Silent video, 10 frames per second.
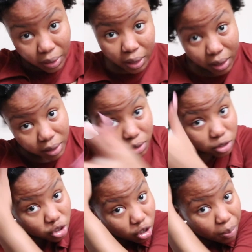a little
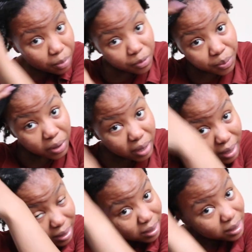drop of
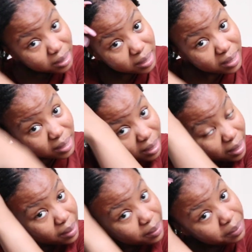product.
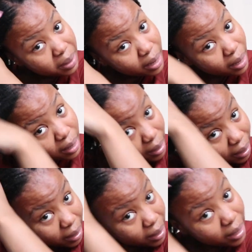I
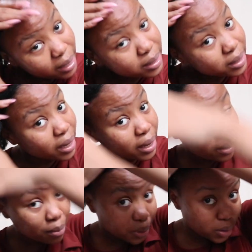
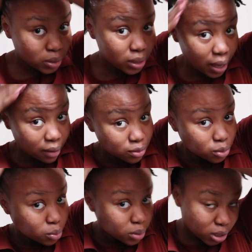layer because I have
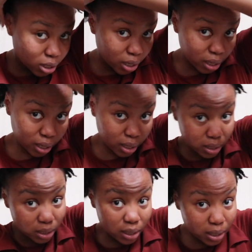so much hair
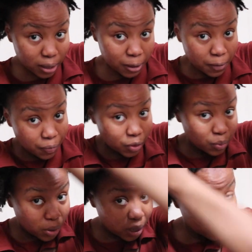and this
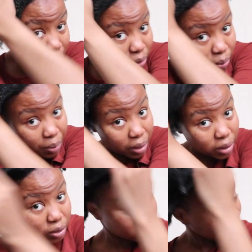product has to
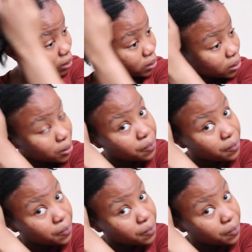penetrate